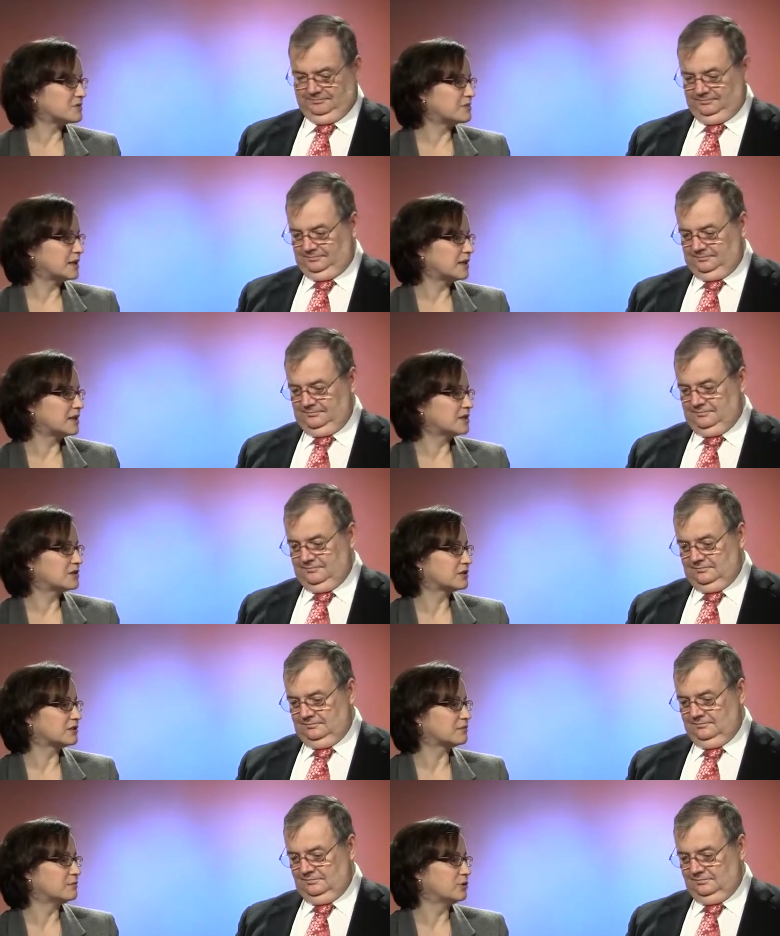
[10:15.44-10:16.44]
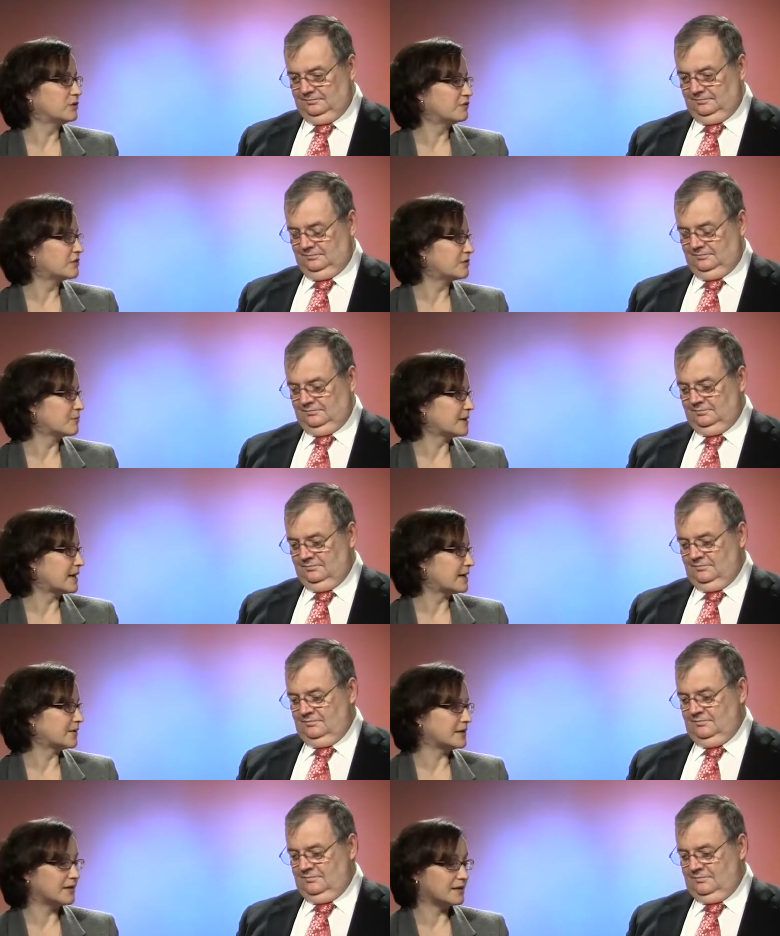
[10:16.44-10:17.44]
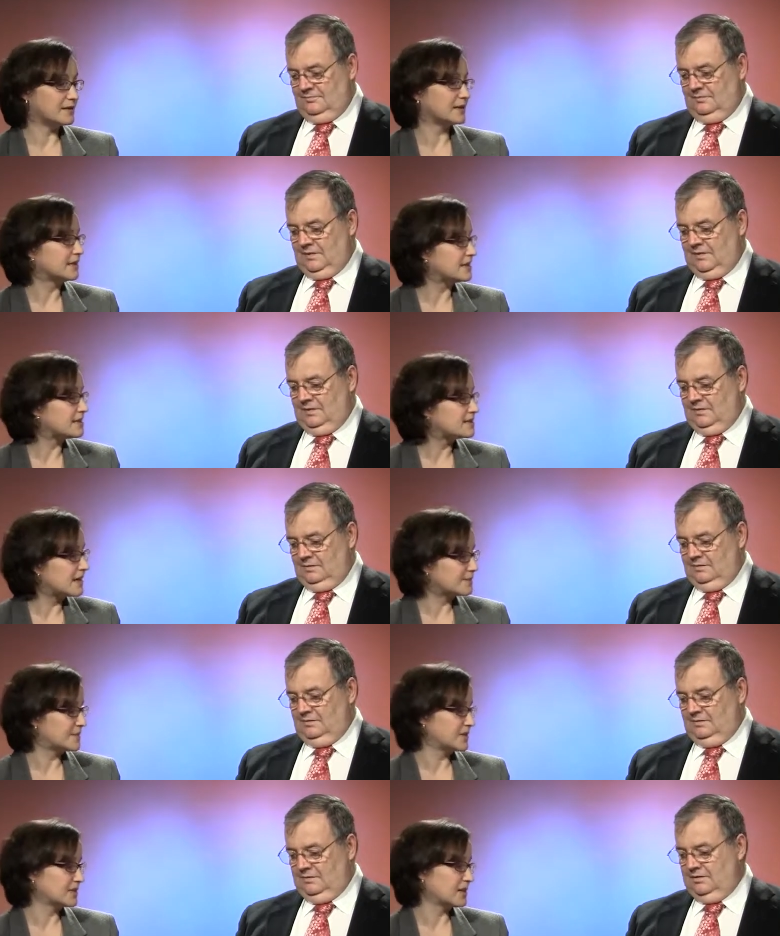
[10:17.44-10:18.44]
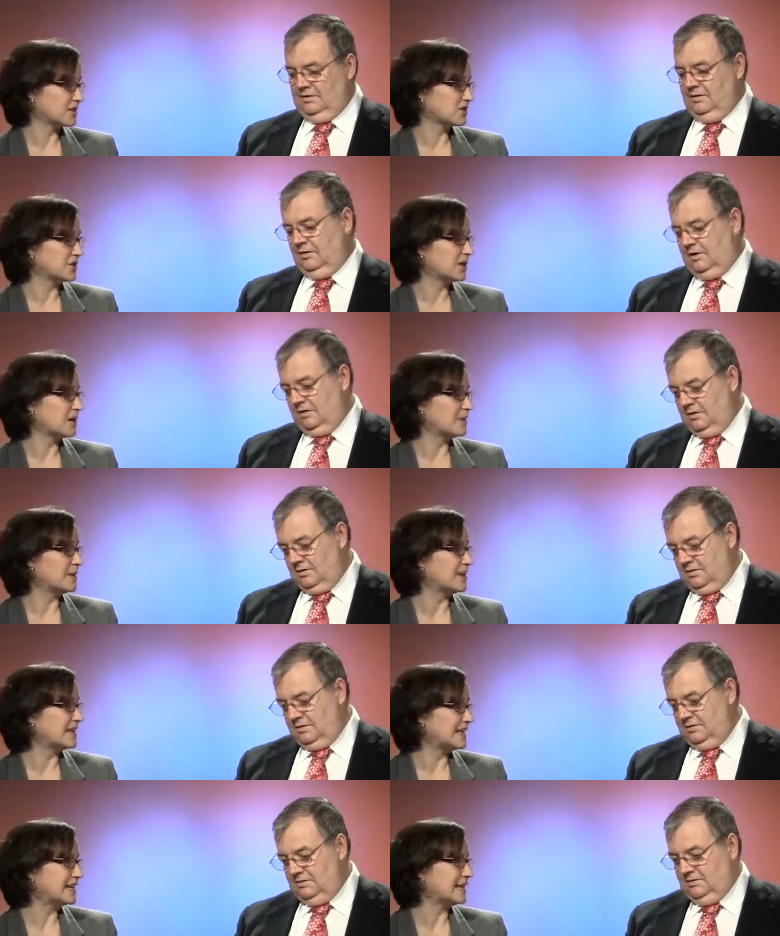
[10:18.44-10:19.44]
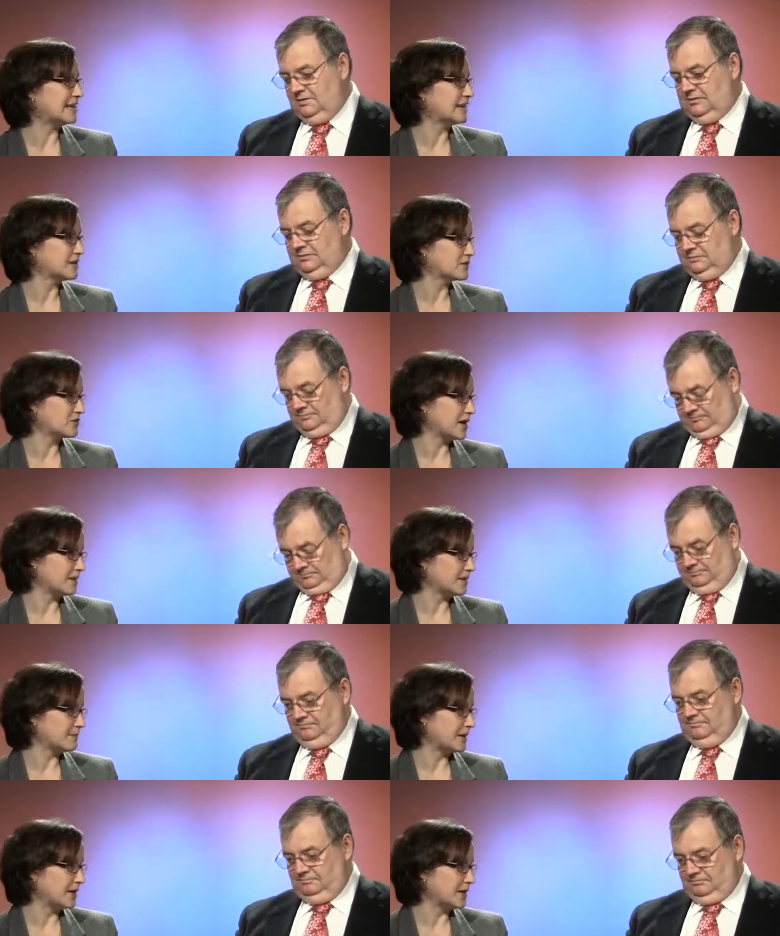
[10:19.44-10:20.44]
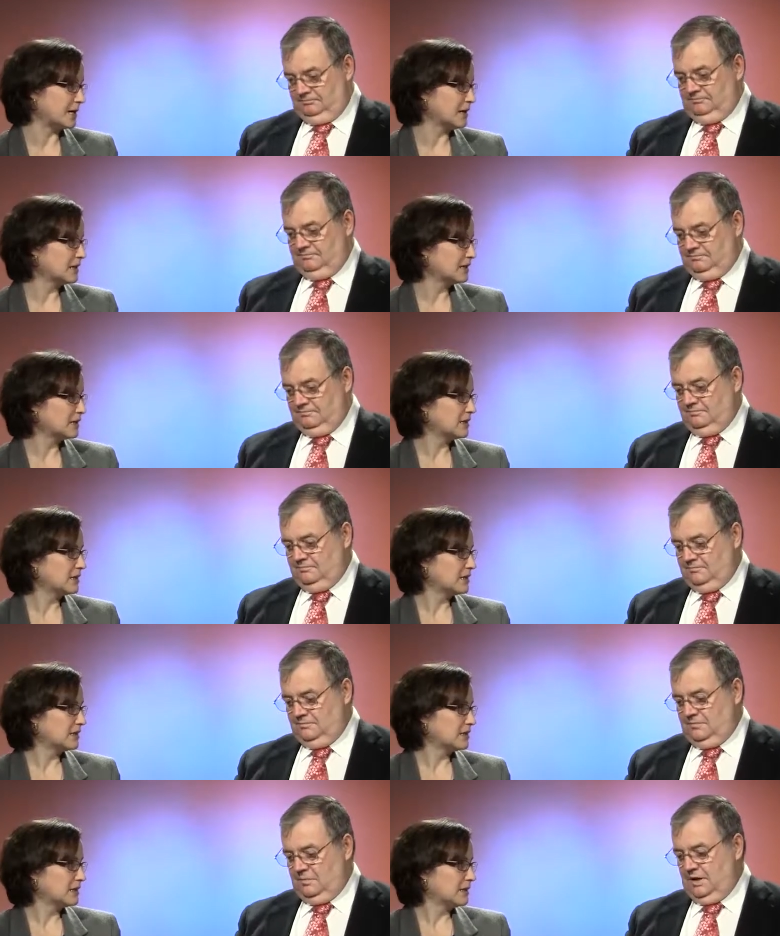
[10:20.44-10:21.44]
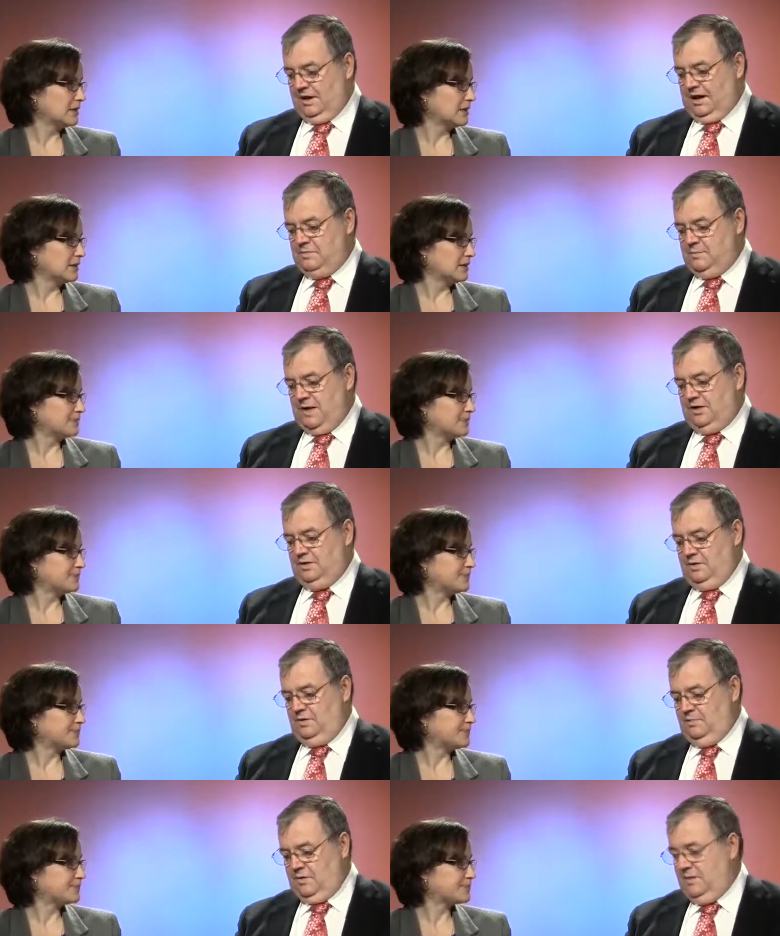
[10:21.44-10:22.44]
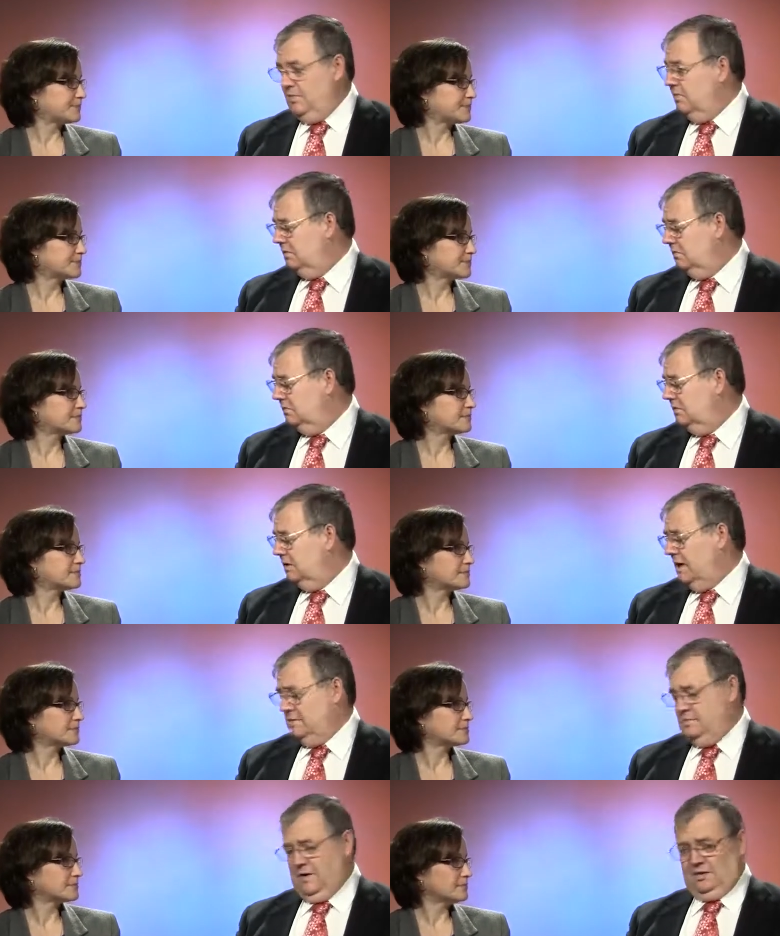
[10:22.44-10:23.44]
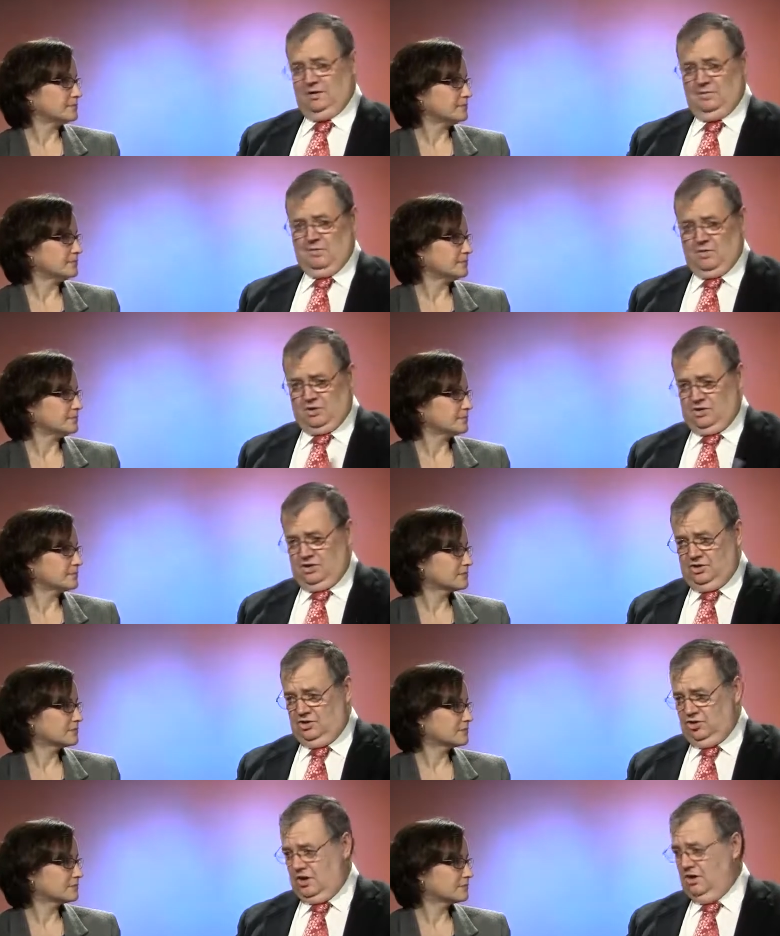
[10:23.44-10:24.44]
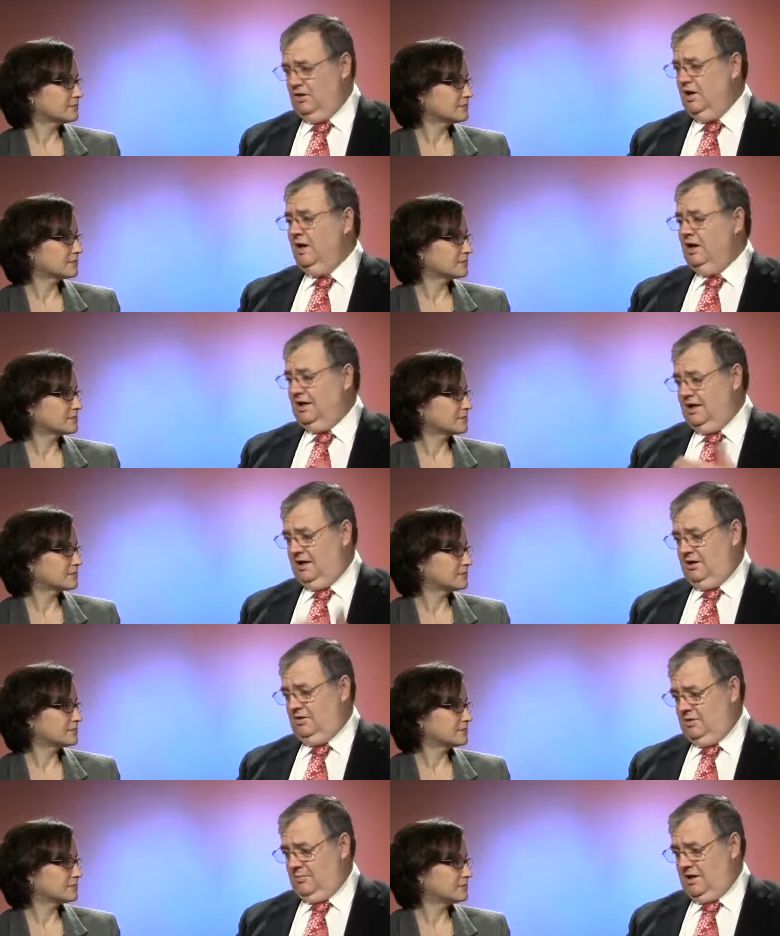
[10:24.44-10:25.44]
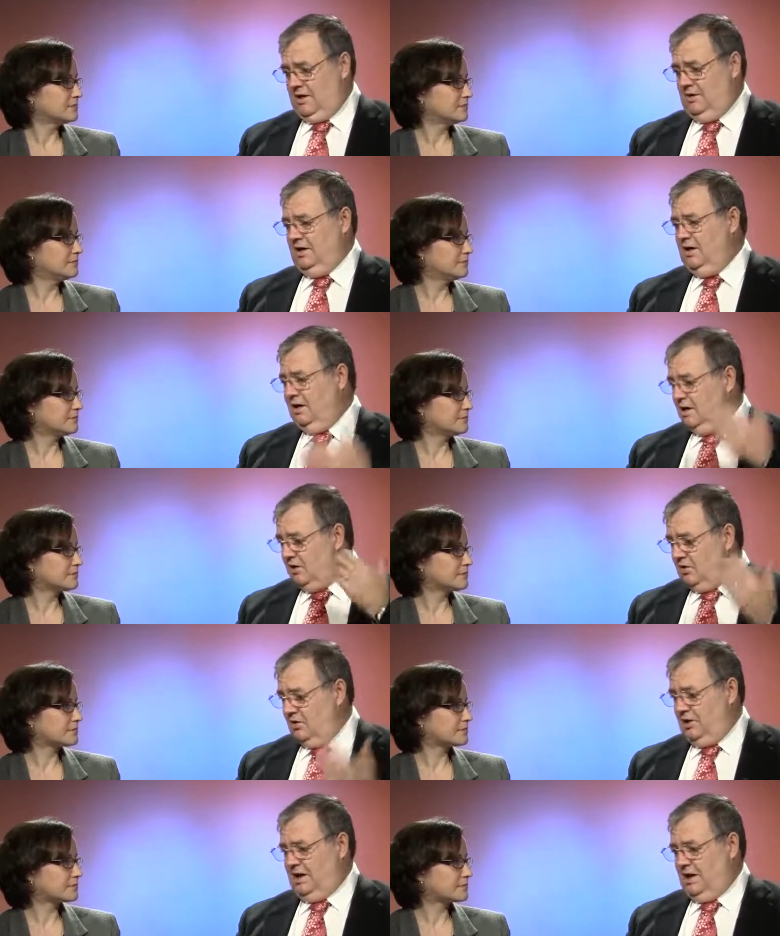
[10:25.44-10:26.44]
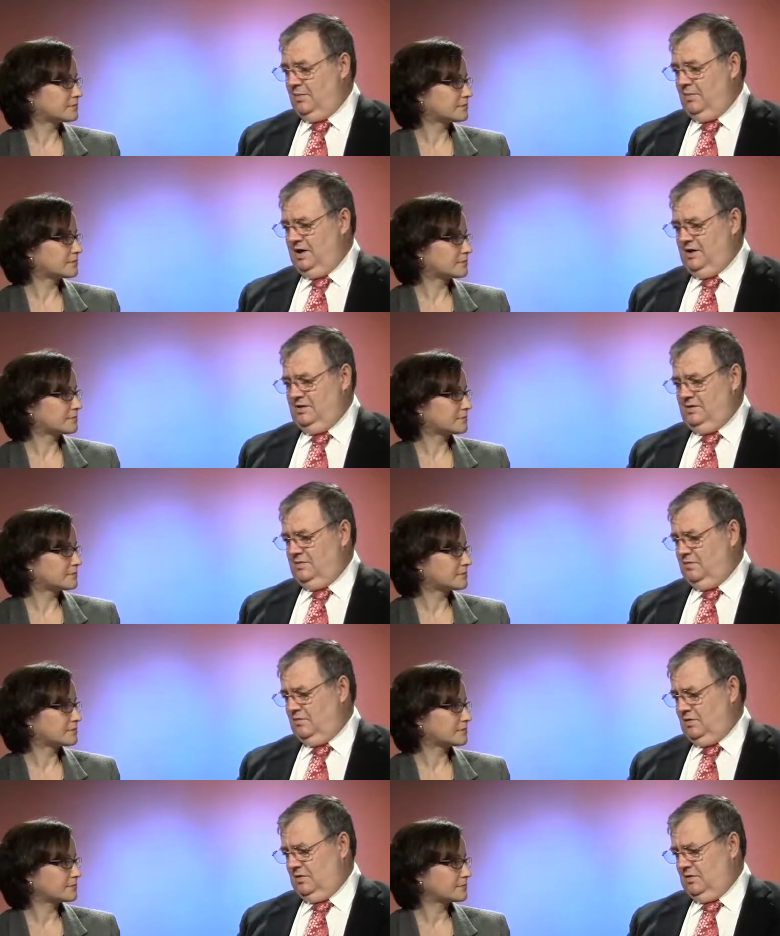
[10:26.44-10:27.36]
Speaker 1: beginning to move with the reality. There's at least some discussion now beginning in the Australian media.
Speaker 2: Well, that comes back to the people. It comes back to the people watching this show, getting on the blower, calling up meetings for